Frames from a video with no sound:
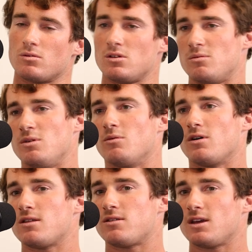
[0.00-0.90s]
And I said, what do you mean
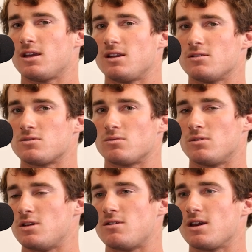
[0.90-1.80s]
what I think? And he goes,
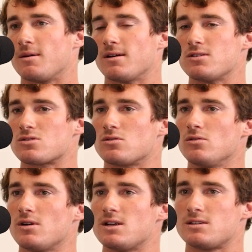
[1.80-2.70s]
well, what do you think about the
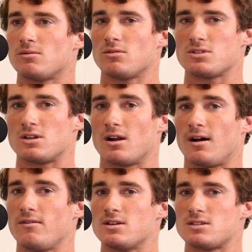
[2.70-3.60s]
school? And I said, well, isn't it
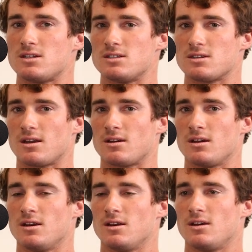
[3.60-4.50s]
obvious? And he's
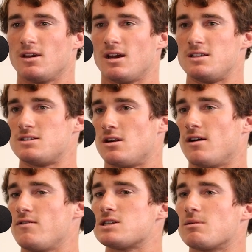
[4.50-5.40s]
like, isn't
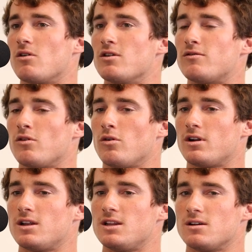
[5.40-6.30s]
it obvious I'm going to
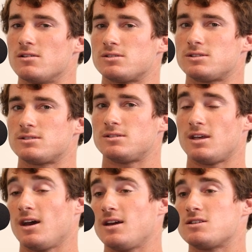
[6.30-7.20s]
Florida? And he goes,
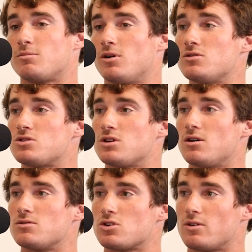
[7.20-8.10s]
yeah, I suppose
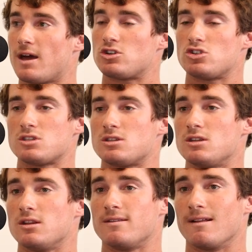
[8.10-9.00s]
so. So that's just
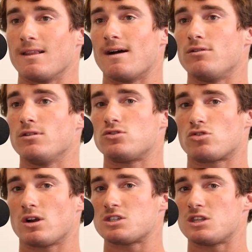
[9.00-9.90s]
the level of
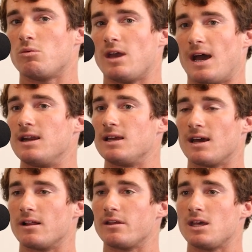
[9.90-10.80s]
trust that we had in
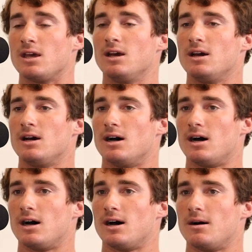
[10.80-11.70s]
Kelly.
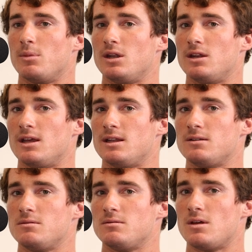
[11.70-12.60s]
And
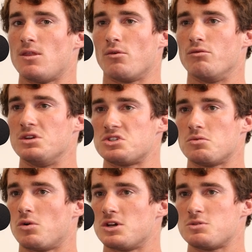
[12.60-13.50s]
the
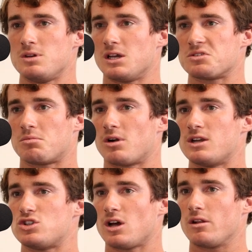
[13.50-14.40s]
reason was because of
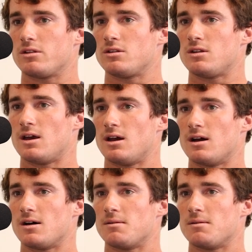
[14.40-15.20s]
Brian Shelton.